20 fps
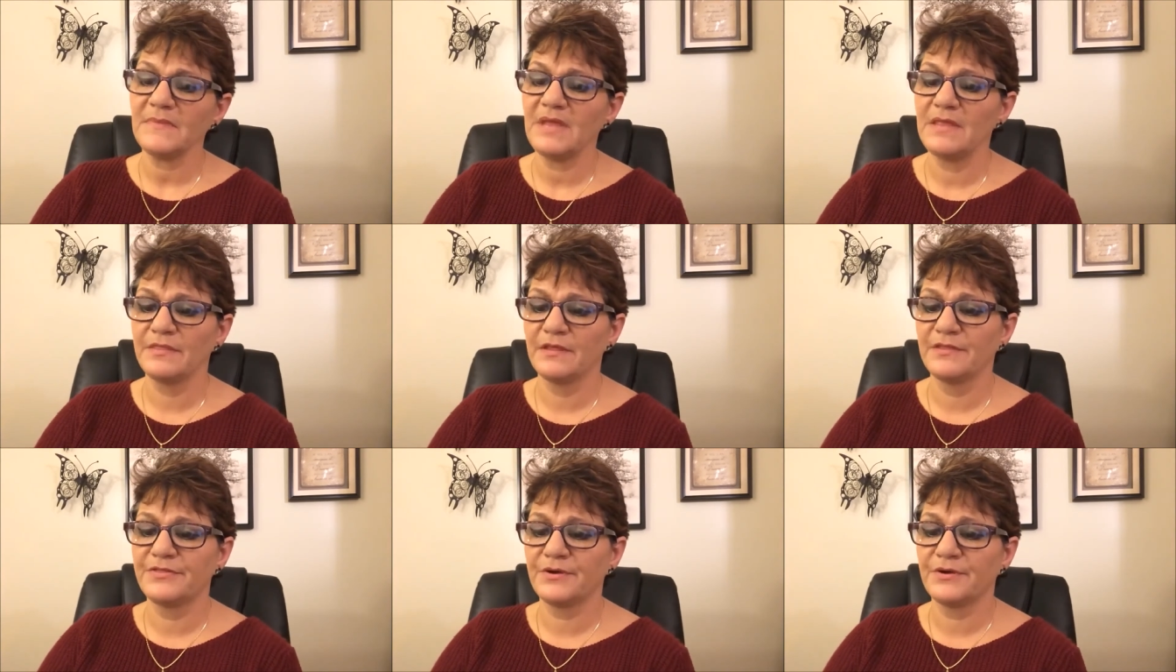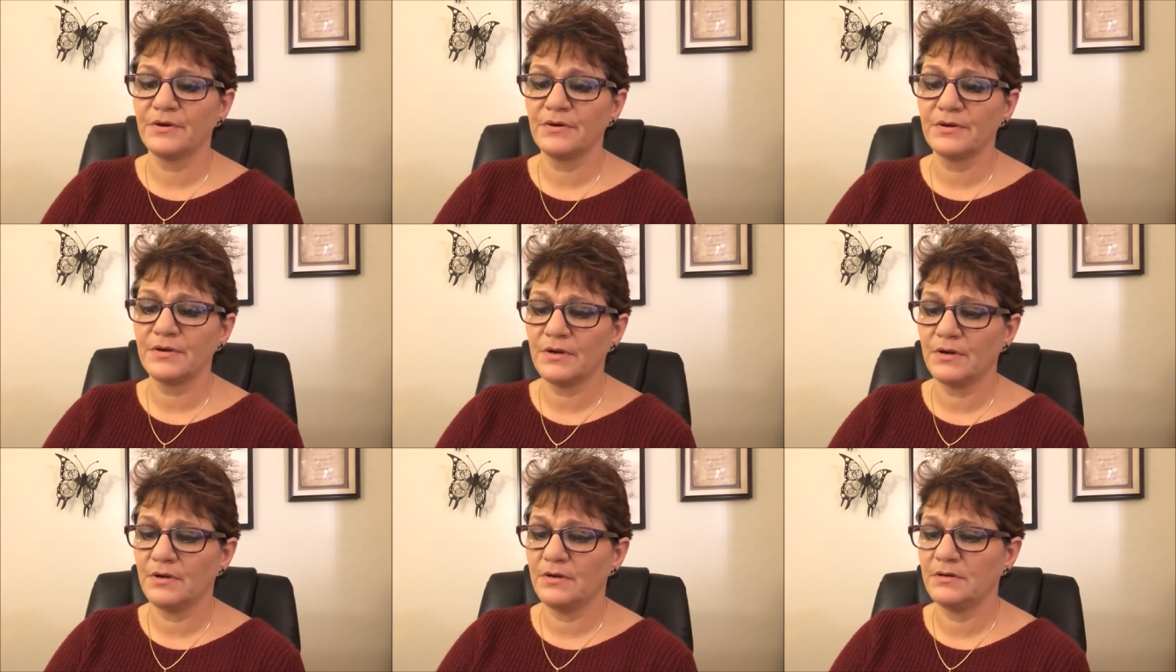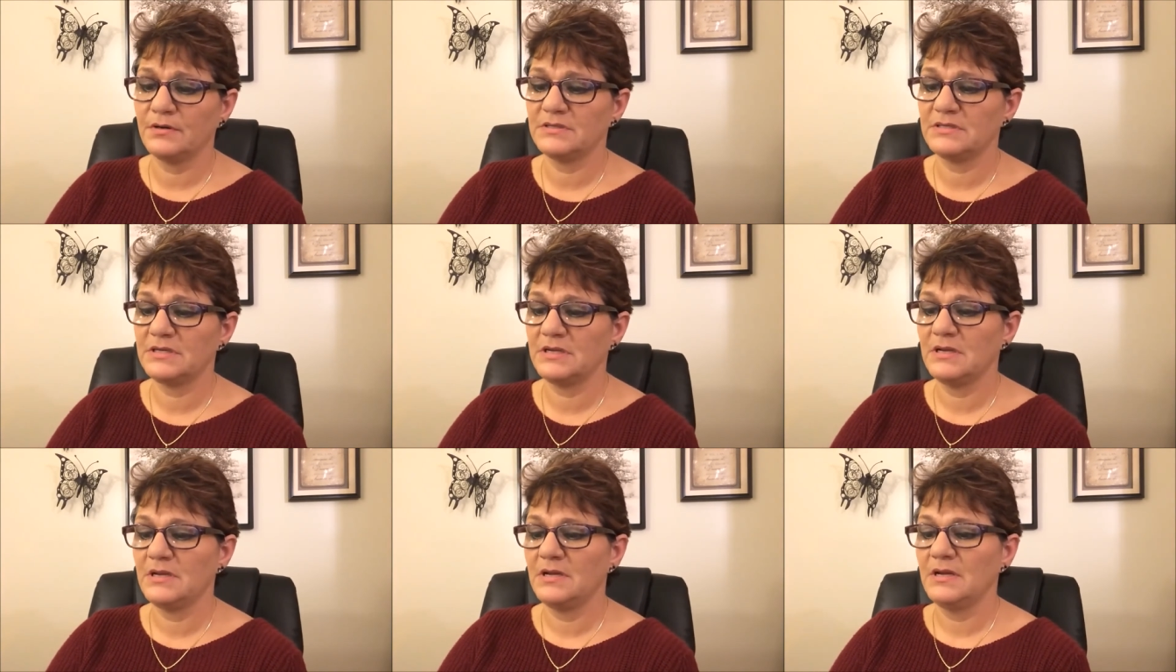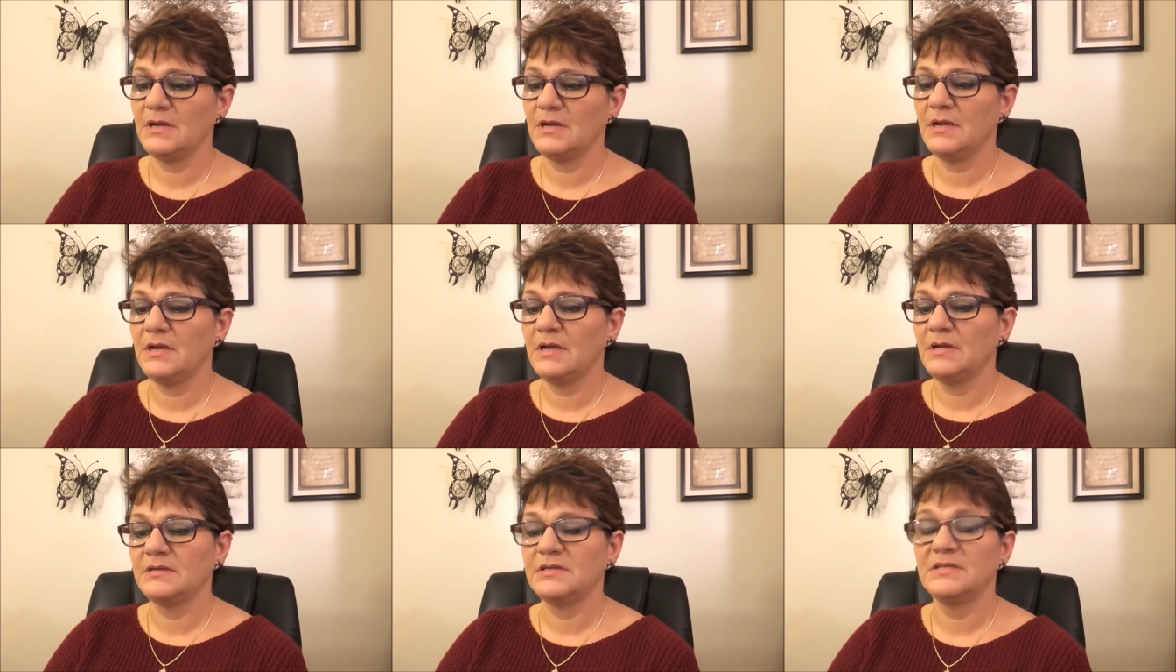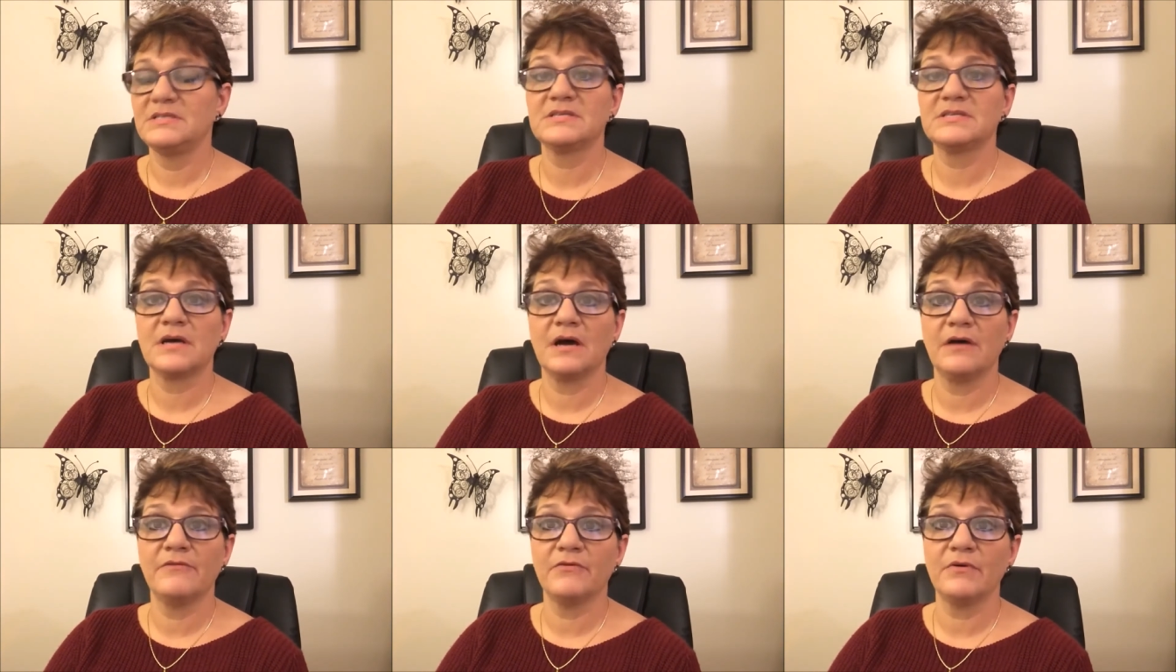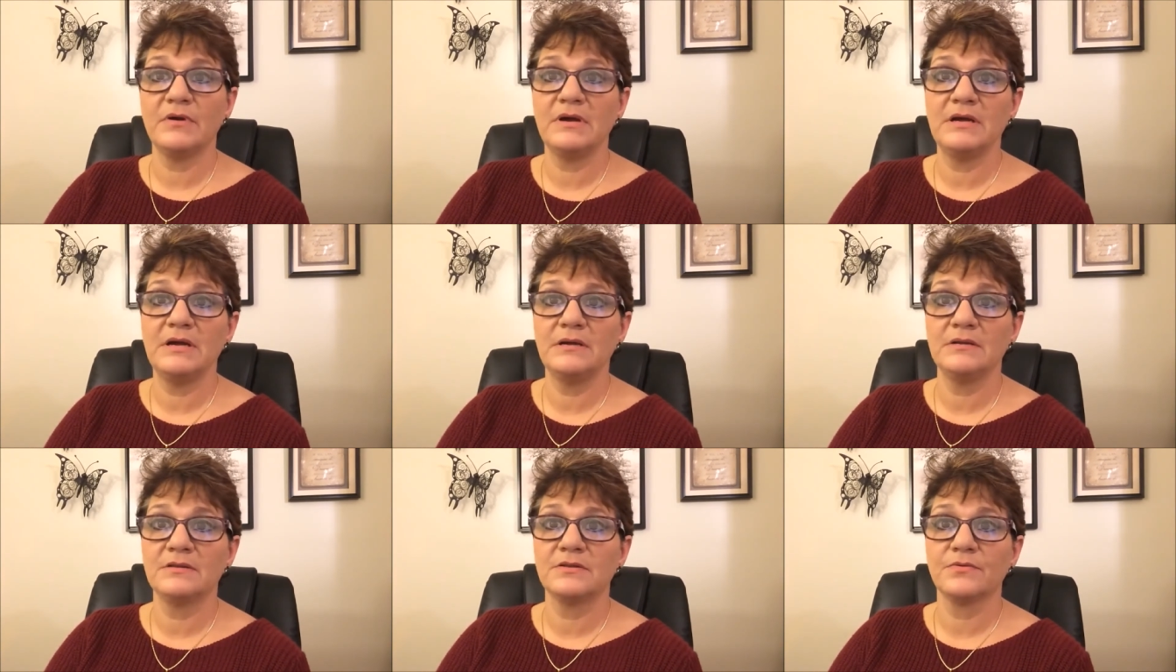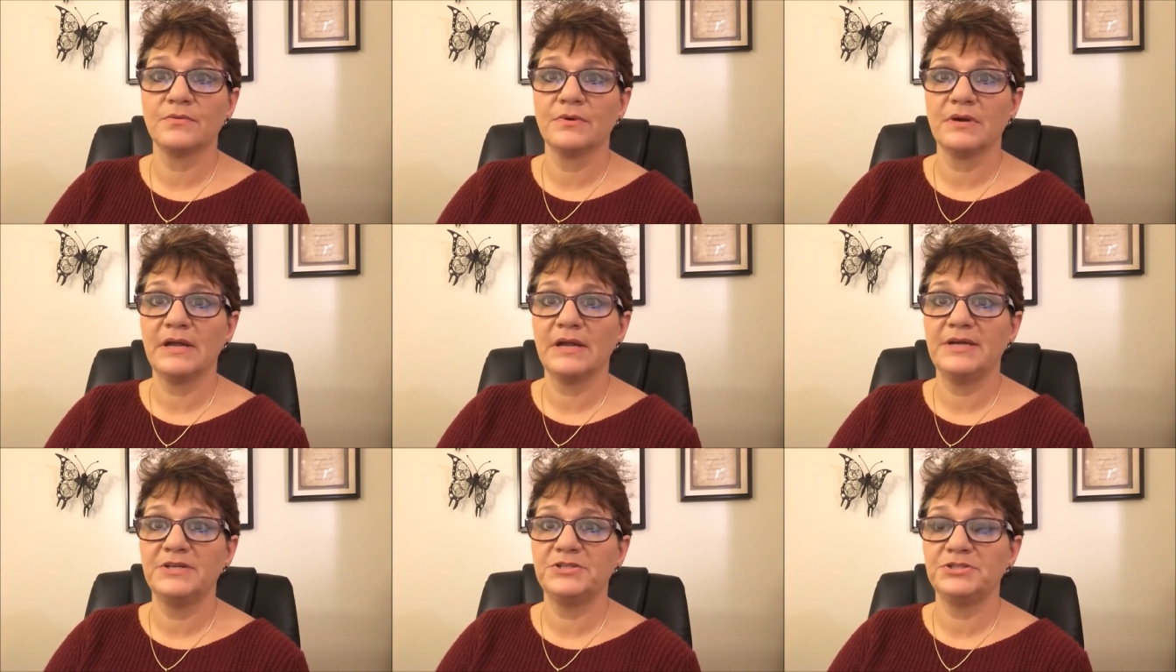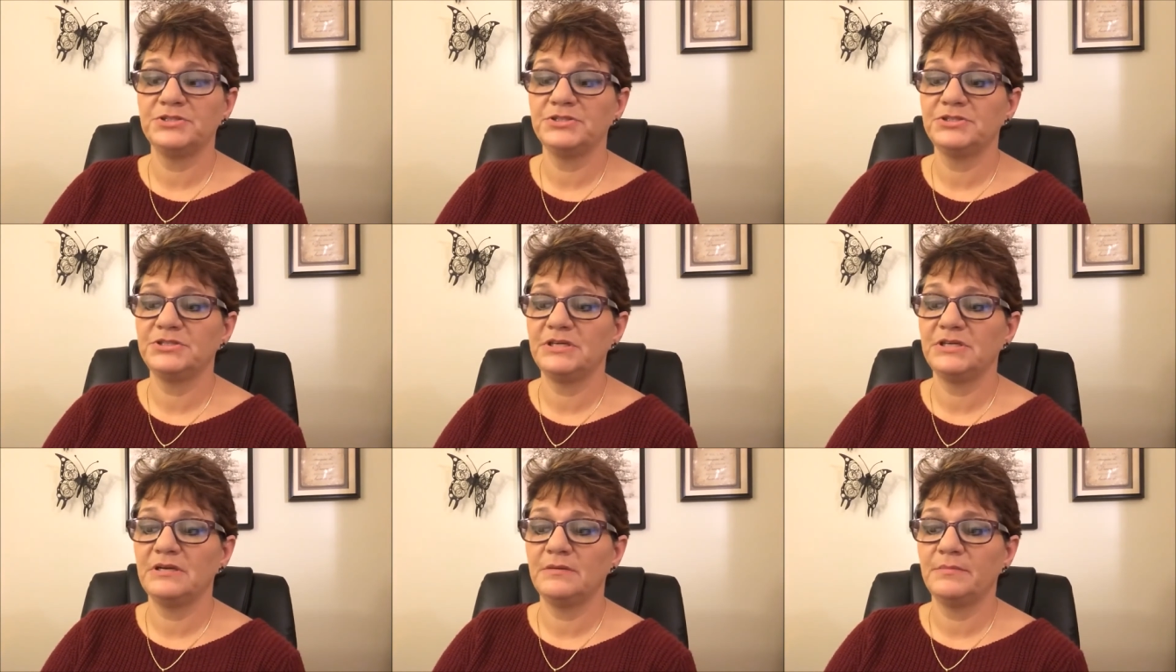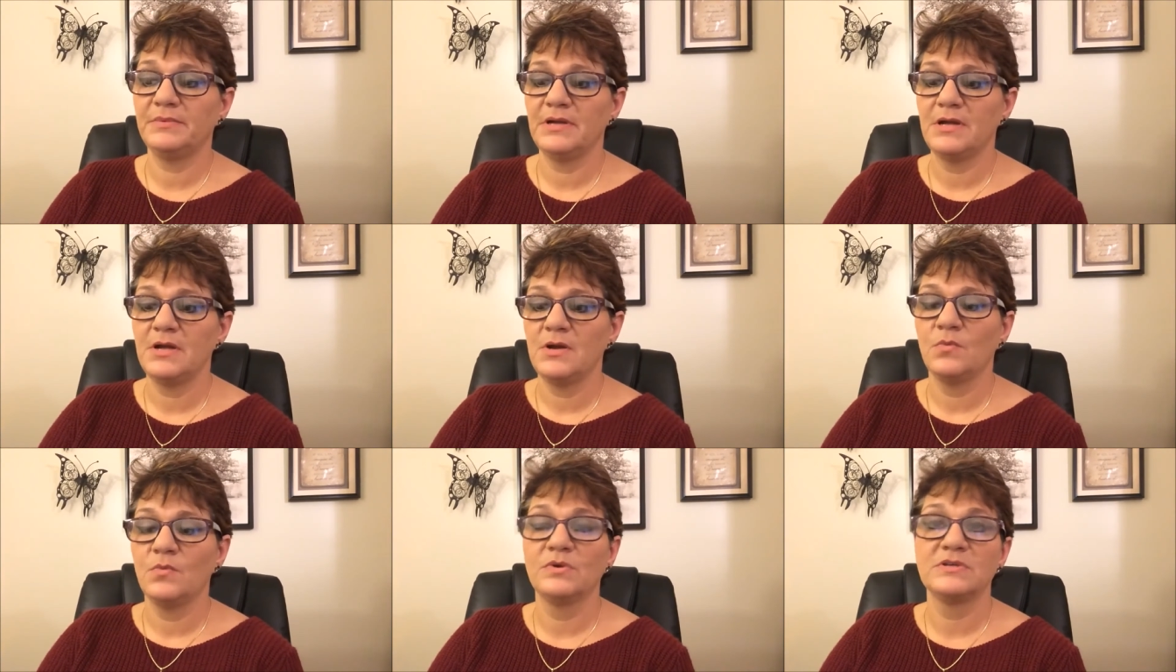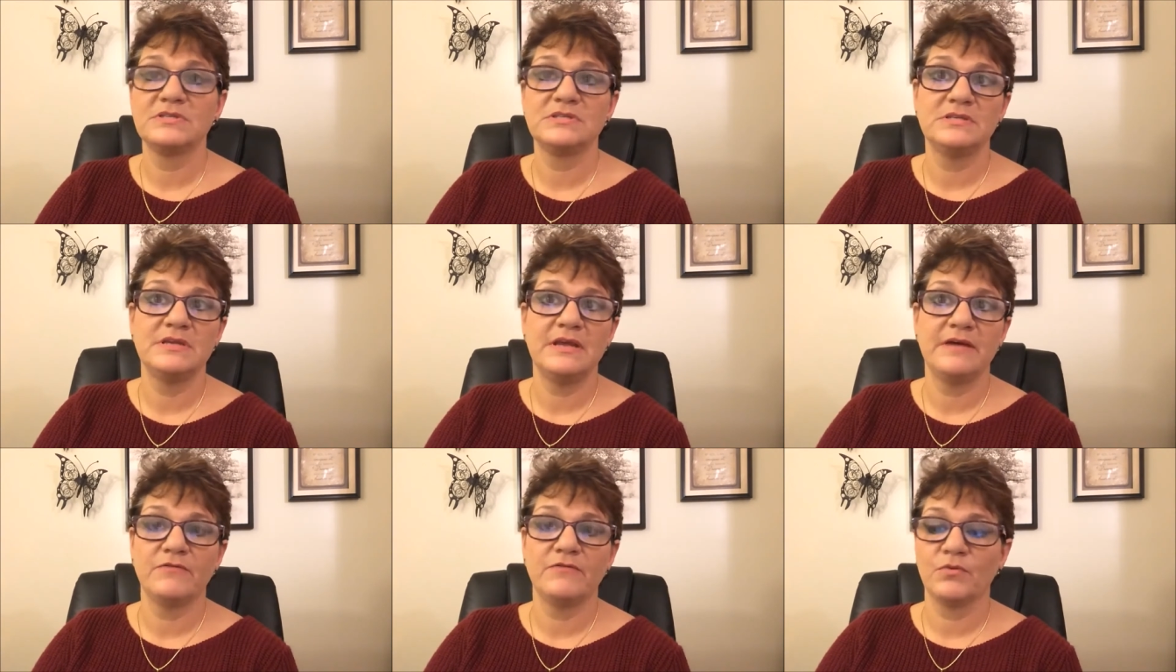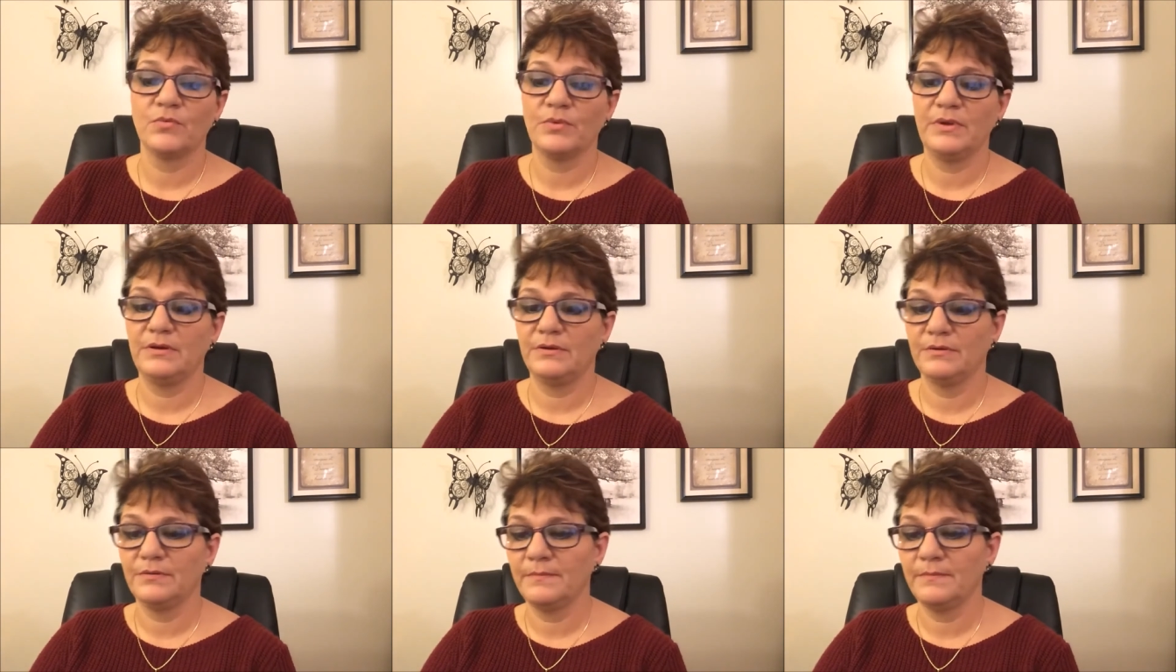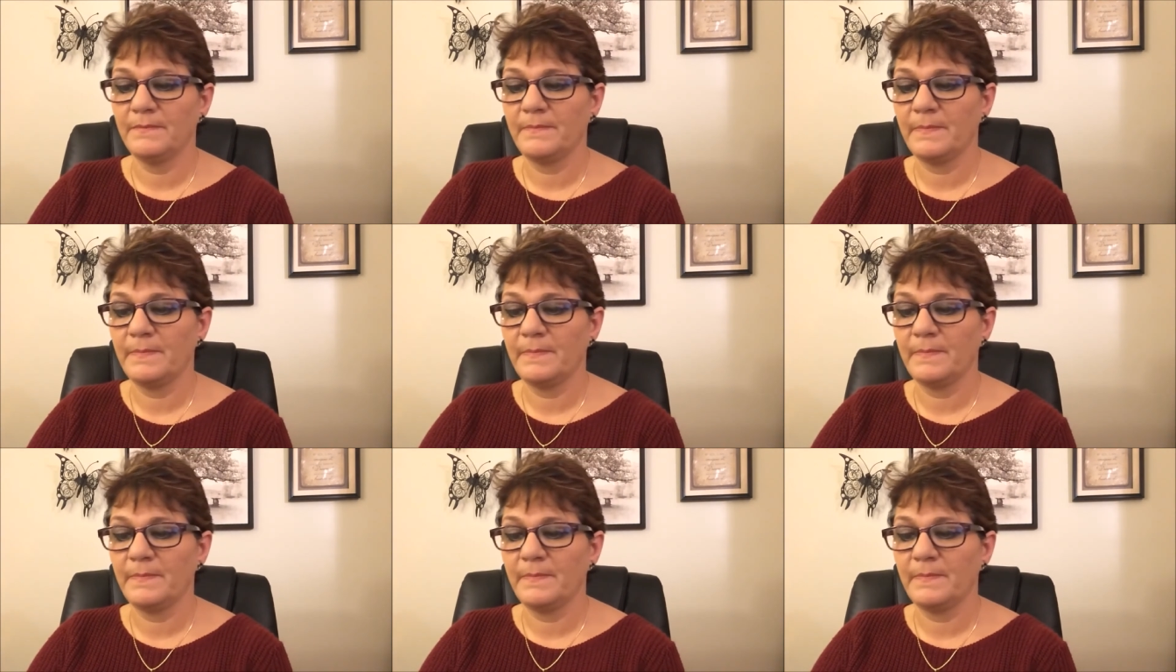The third hurt, discovering the relationship was never real.